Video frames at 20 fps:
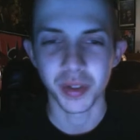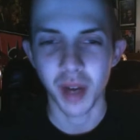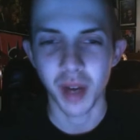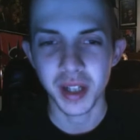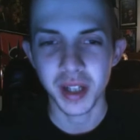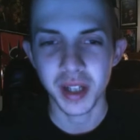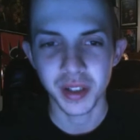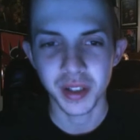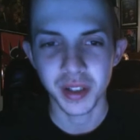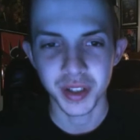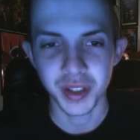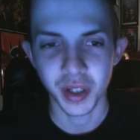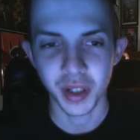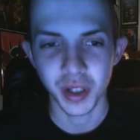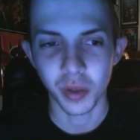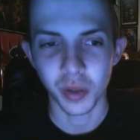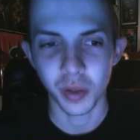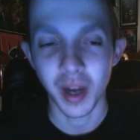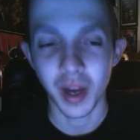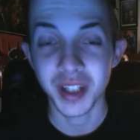watch the
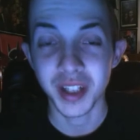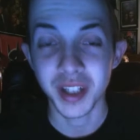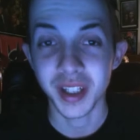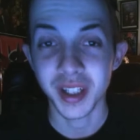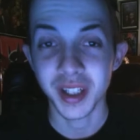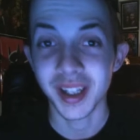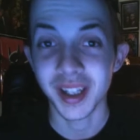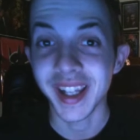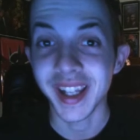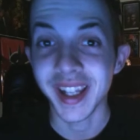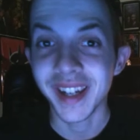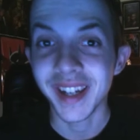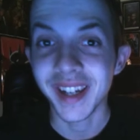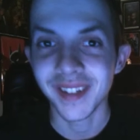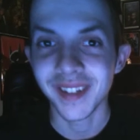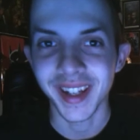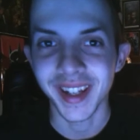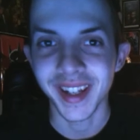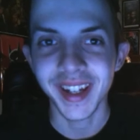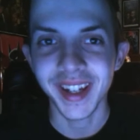show, watch it
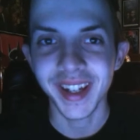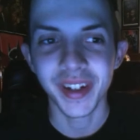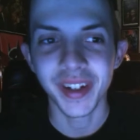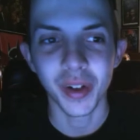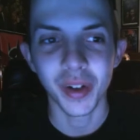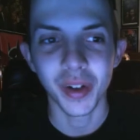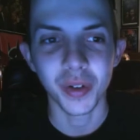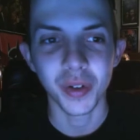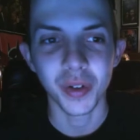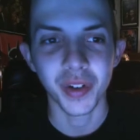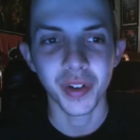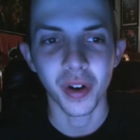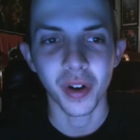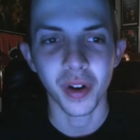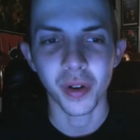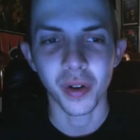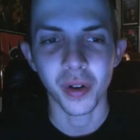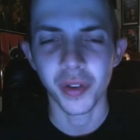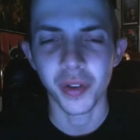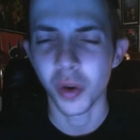legally, don't
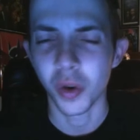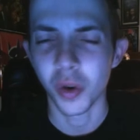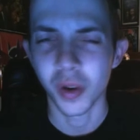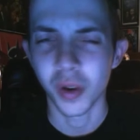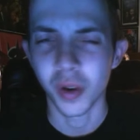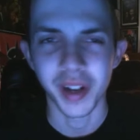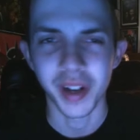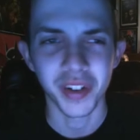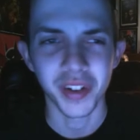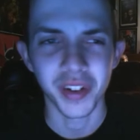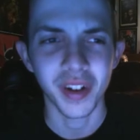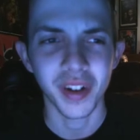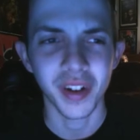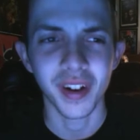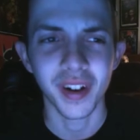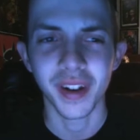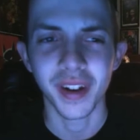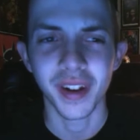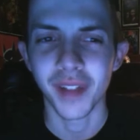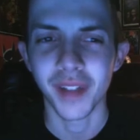torrent it or
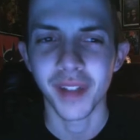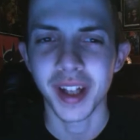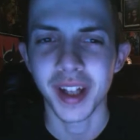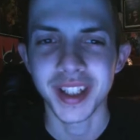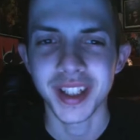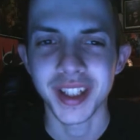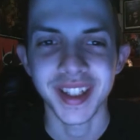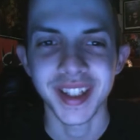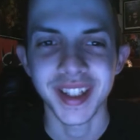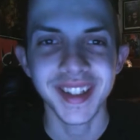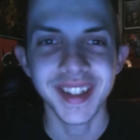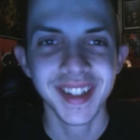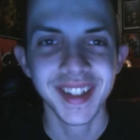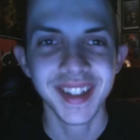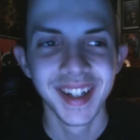any of that shit.